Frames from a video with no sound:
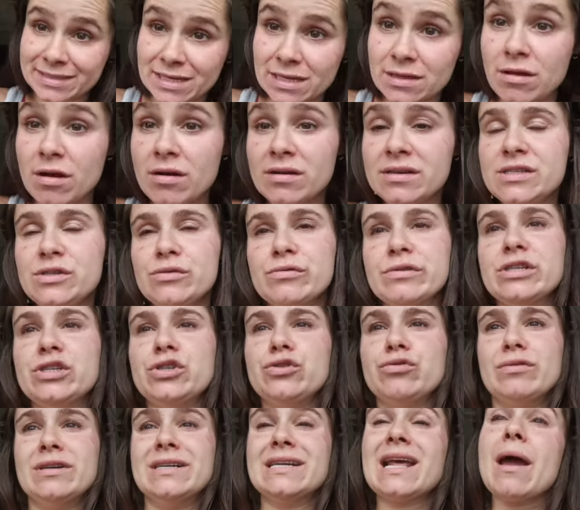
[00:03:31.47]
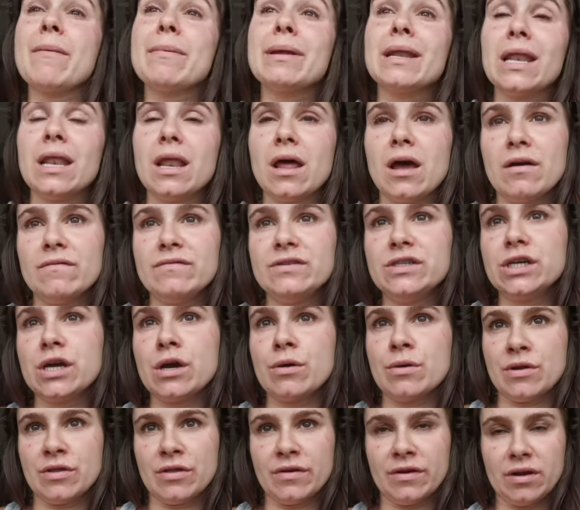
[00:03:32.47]
long story short, I would love to
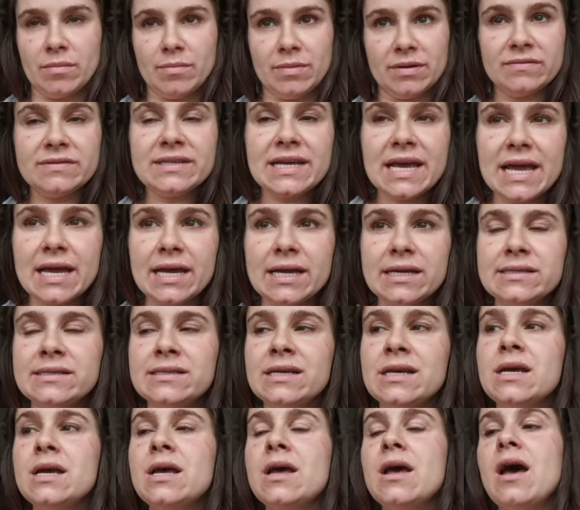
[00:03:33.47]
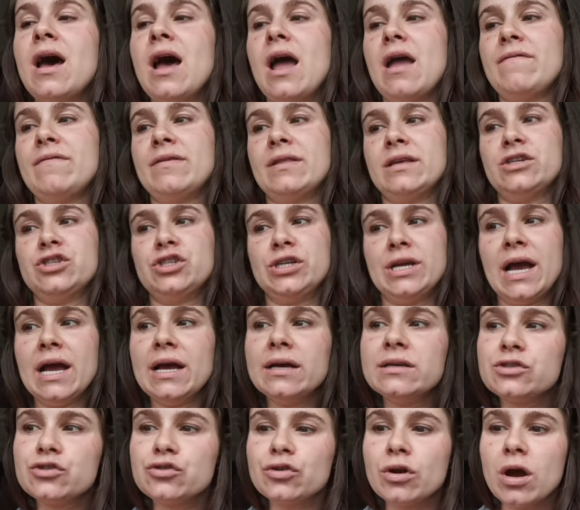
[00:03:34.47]
go another couple of days. I feel like she
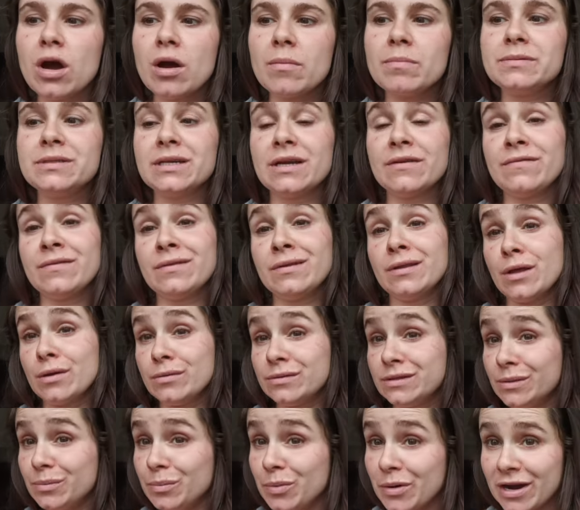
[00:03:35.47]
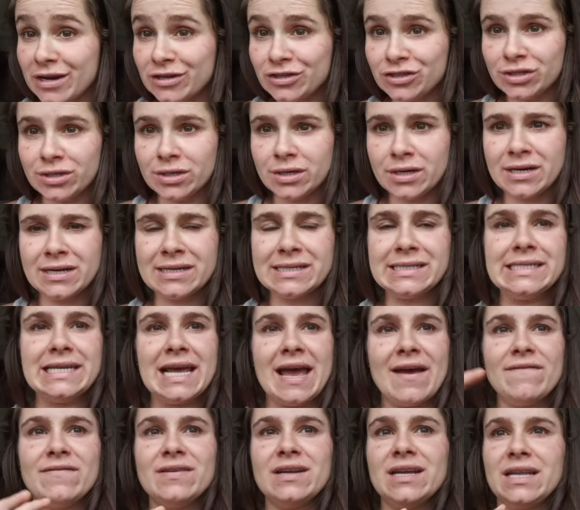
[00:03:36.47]
has dropped. I feel loads of pressure.
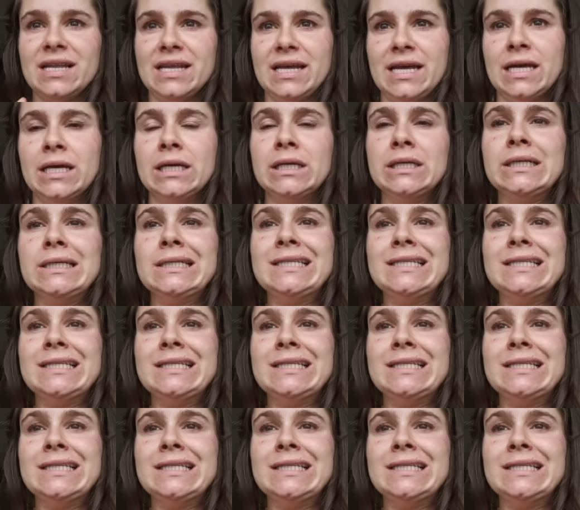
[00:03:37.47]
Definitely.